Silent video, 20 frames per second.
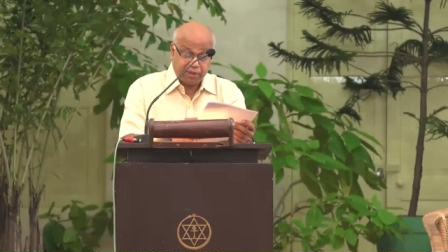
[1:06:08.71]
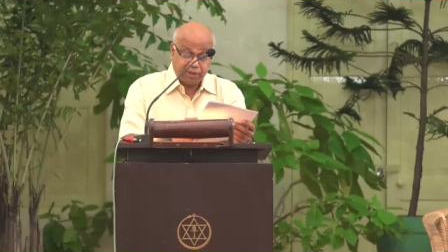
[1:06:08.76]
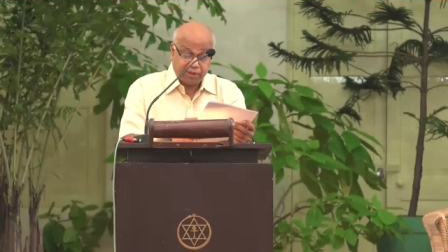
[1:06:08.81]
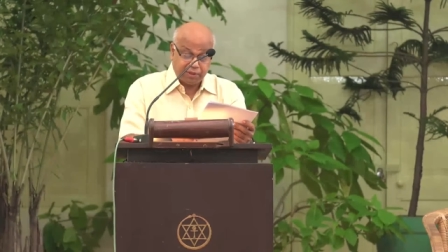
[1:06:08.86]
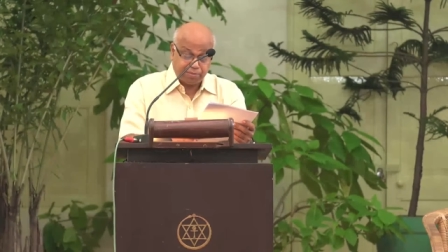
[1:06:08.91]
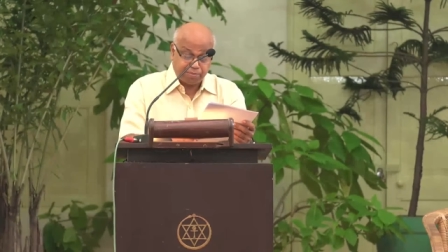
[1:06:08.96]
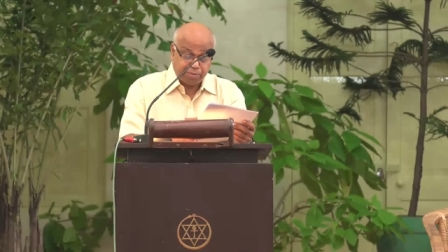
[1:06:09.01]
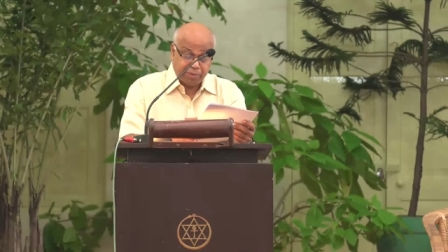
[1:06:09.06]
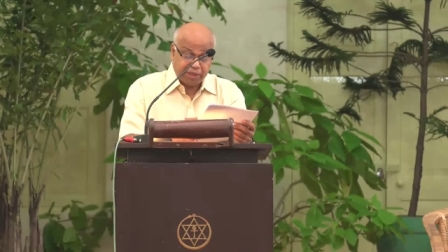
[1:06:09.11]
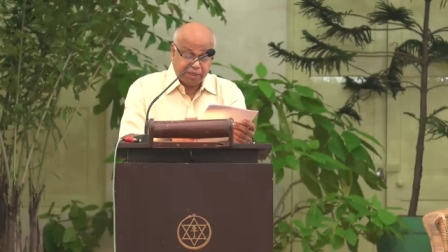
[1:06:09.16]

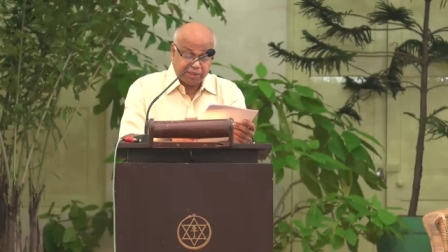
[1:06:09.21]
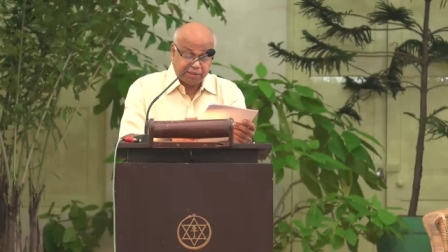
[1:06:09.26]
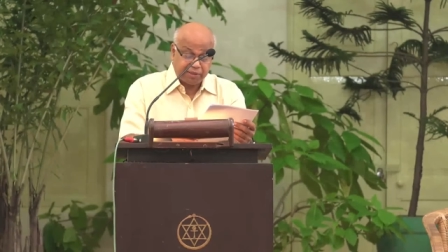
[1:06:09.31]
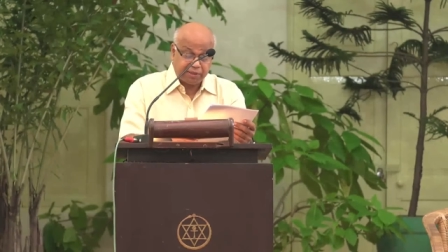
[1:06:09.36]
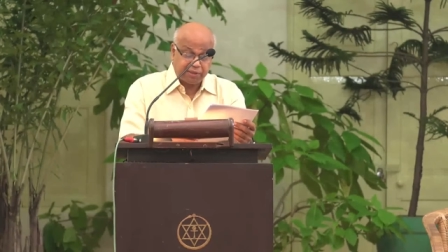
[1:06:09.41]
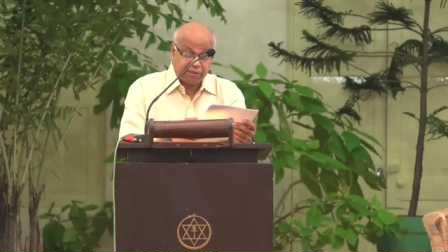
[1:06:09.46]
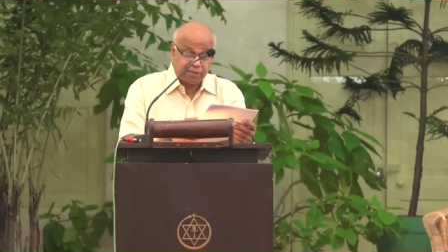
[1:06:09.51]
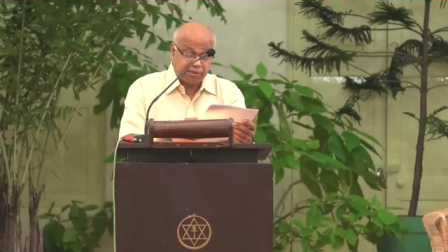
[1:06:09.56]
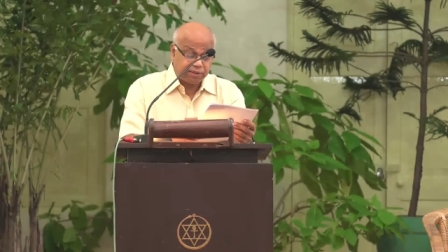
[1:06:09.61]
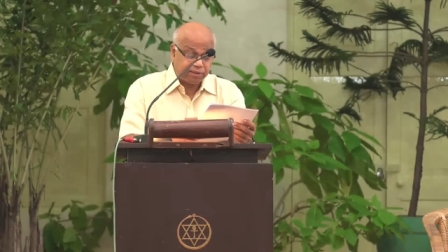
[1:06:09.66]

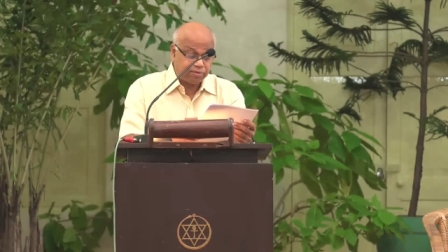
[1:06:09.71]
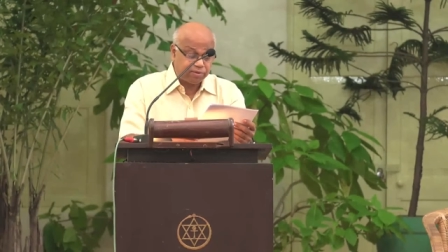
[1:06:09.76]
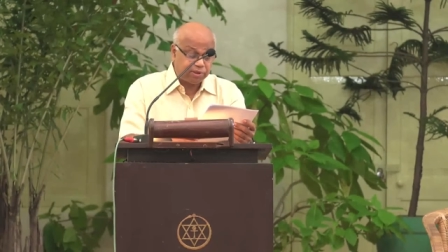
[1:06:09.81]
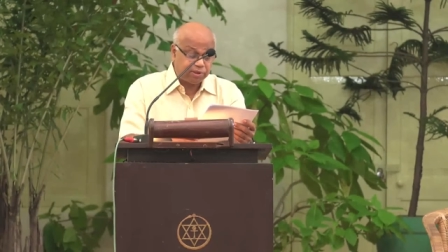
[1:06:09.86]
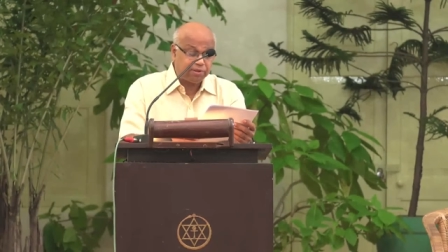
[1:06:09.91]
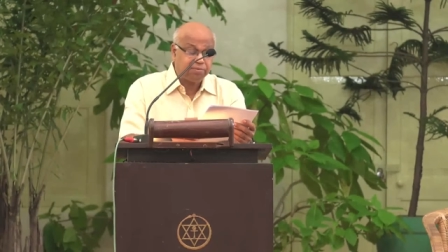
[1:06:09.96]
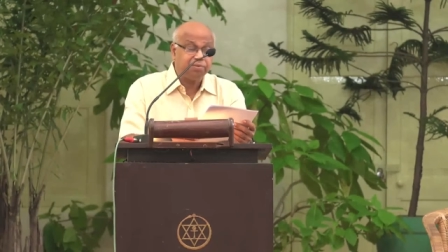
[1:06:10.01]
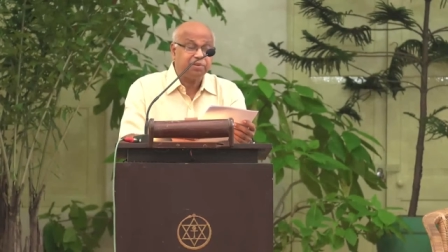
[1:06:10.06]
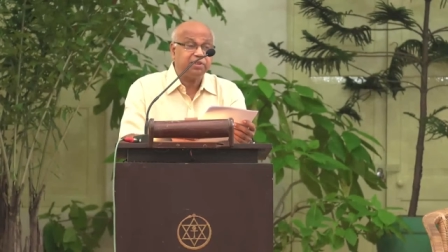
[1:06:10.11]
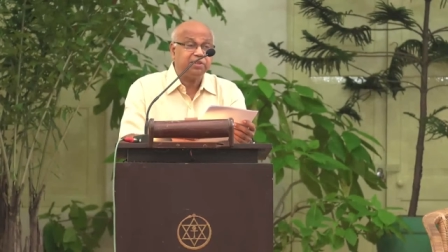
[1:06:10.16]
Compassion,
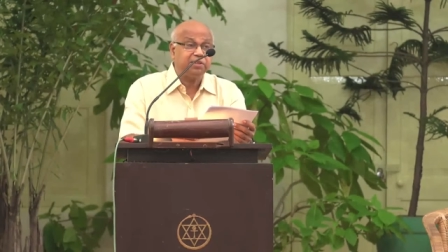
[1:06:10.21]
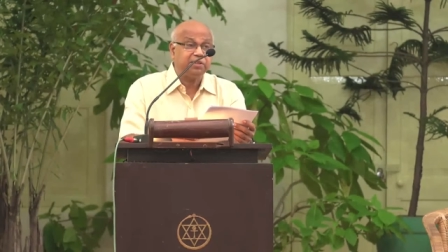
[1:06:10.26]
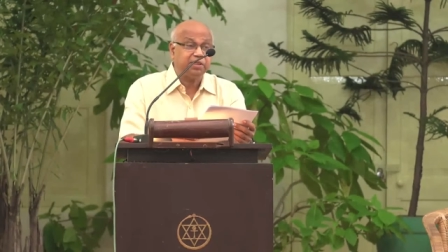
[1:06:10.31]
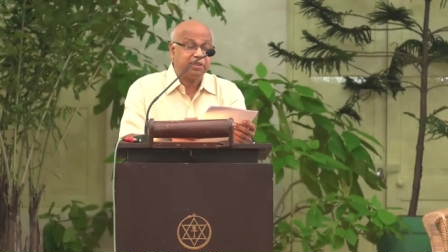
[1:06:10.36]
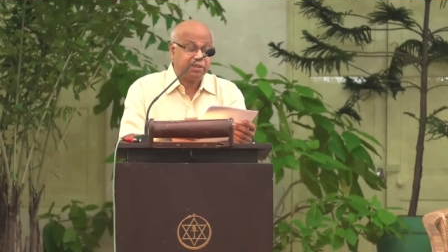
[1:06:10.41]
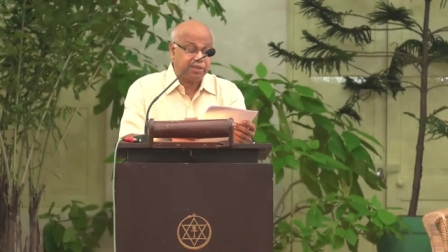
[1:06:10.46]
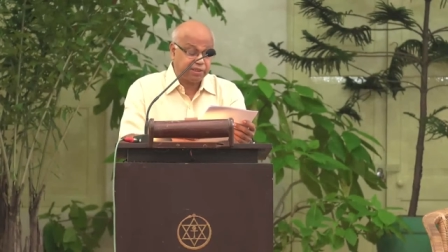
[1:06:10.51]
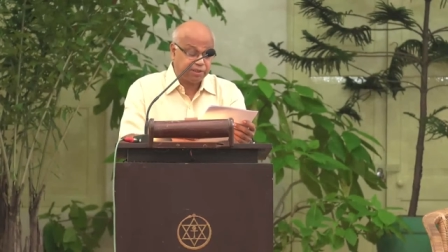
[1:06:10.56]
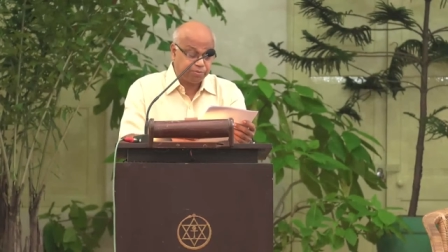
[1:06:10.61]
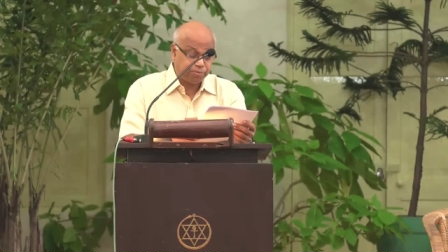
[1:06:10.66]

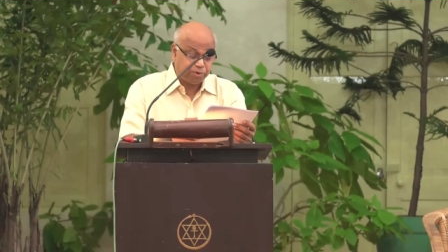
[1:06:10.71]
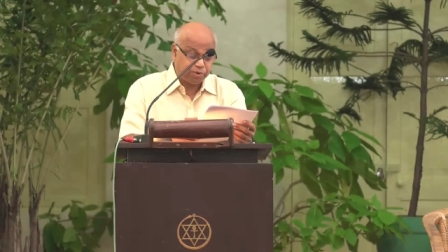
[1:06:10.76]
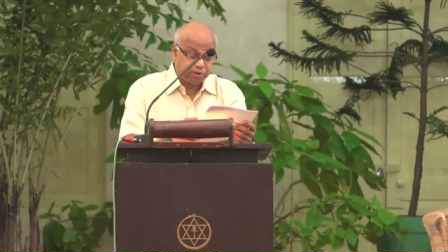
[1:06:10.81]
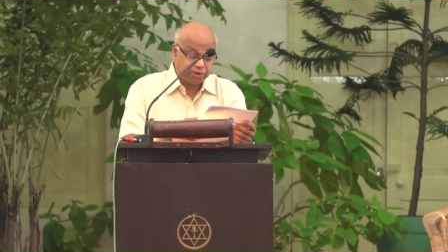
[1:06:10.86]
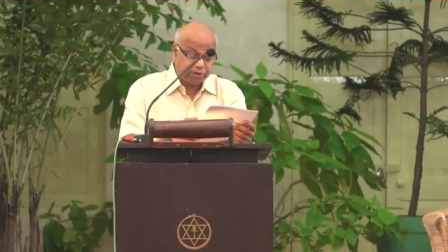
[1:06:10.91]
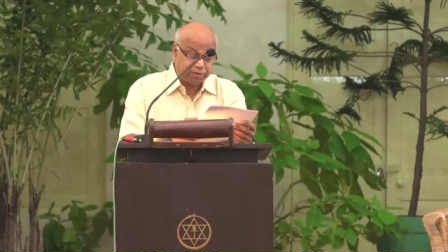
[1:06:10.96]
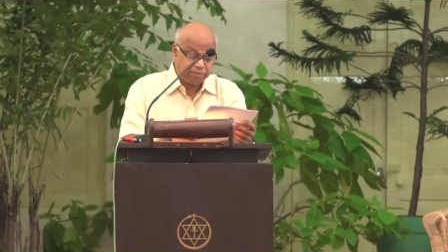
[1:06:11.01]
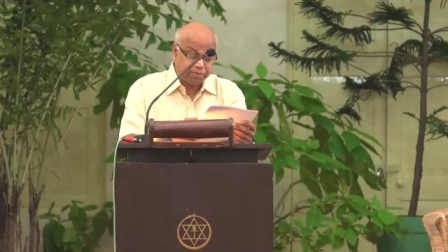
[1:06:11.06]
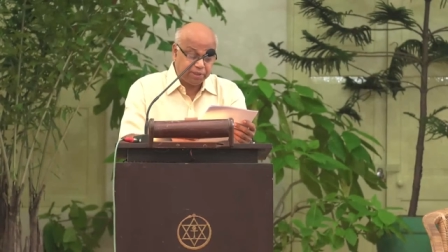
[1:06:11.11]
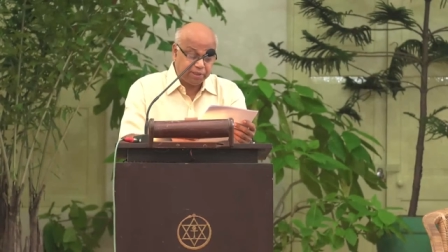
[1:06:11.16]
universal
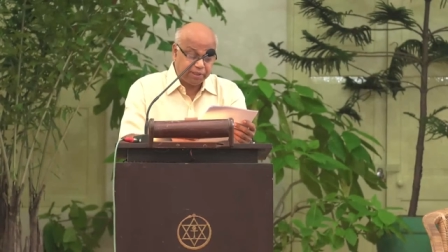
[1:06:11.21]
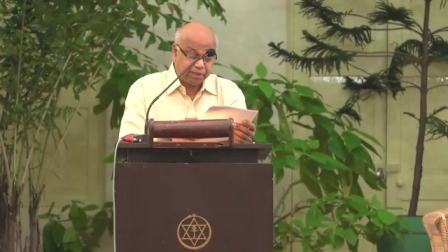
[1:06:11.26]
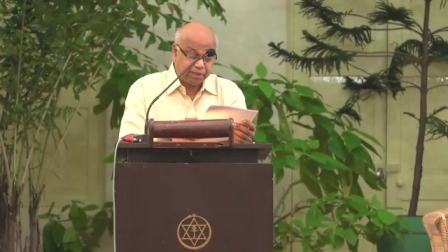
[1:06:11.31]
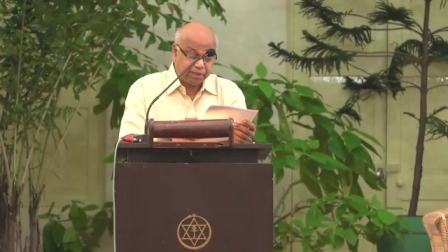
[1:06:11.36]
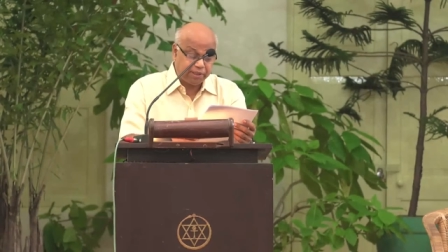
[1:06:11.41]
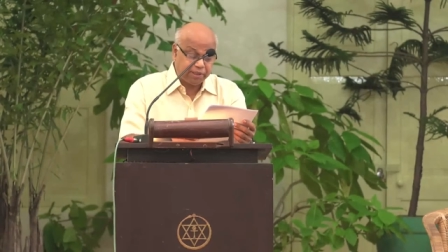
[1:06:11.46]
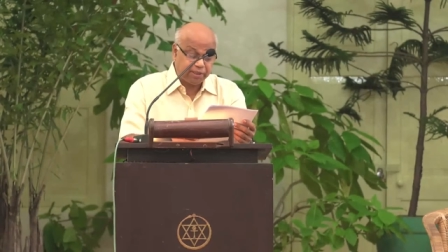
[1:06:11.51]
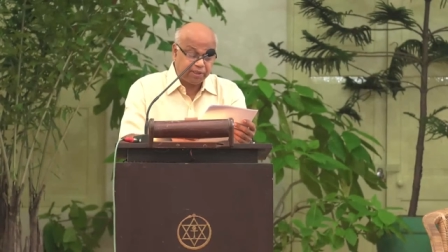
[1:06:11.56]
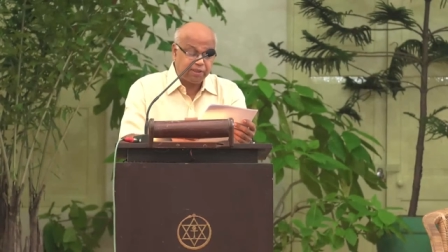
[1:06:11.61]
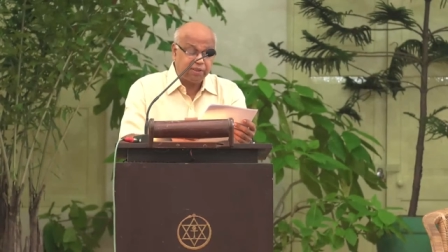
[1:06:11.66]

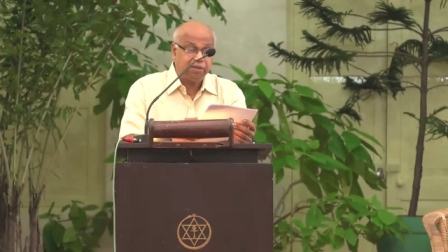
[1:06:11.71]
responsibility,